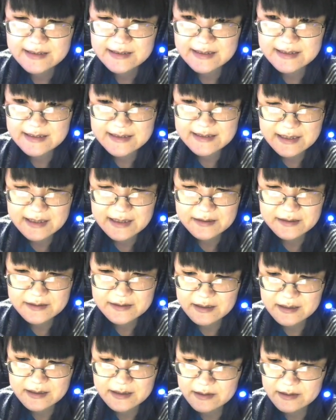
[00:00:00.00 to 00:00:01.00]
It seems
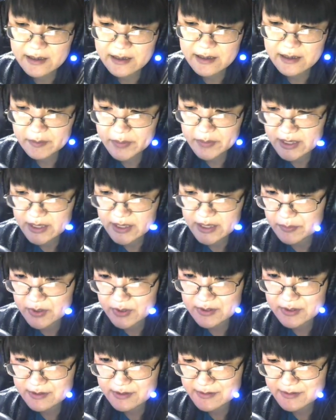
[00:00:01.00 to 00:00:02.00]
pretty focused, but
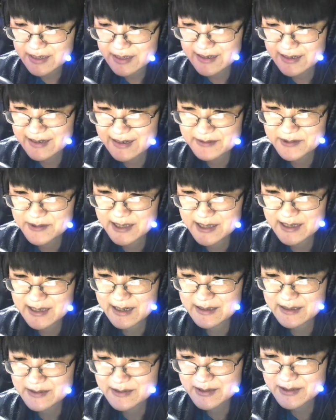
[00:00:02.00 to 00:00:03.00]
I think that will keep
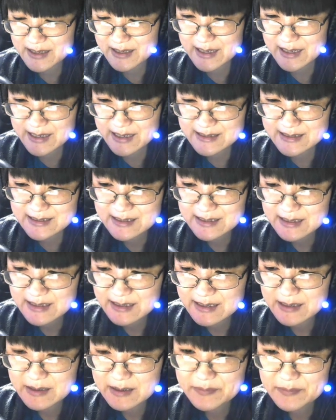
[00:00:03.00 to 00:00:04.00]
me pretty
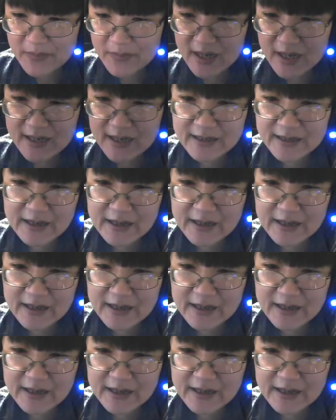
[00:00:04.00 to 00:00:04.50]
darn busy